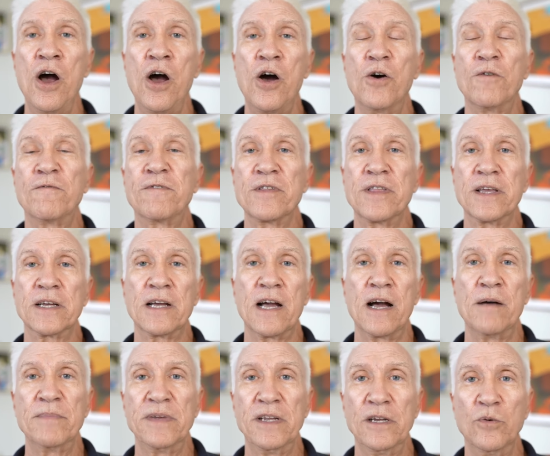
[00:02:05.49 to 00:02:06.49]
over the
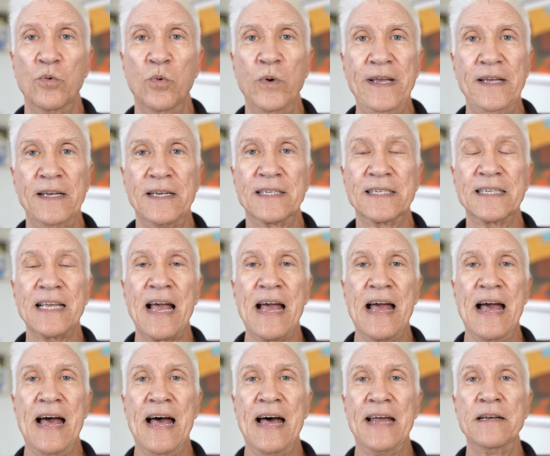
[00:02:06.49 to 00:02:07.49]
coming weeks
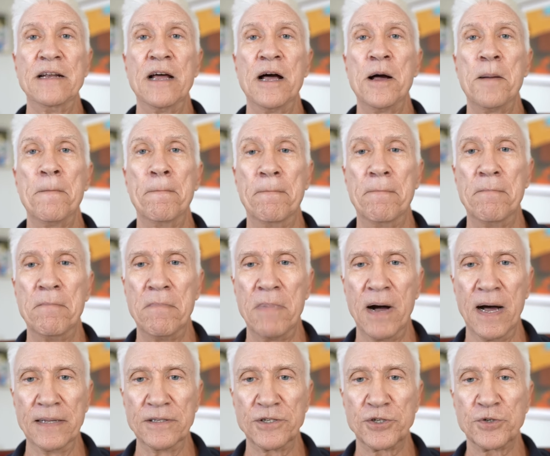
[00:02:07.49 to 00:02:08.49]
and
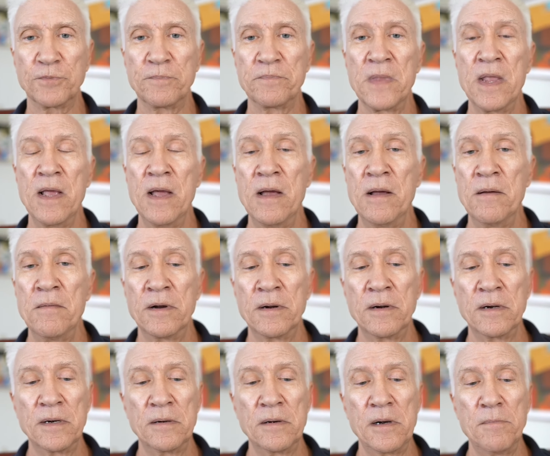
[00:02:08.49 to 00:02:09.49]

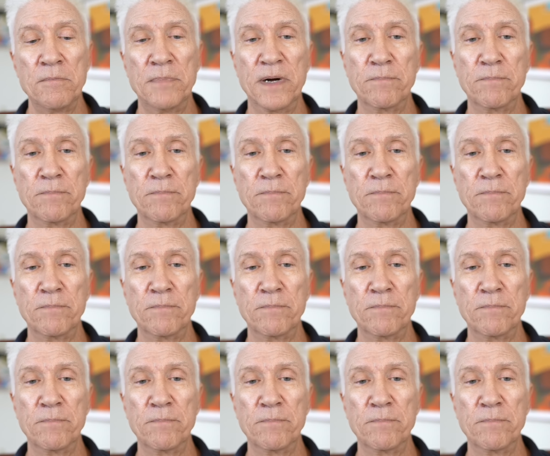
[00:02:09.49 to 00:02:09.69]
months.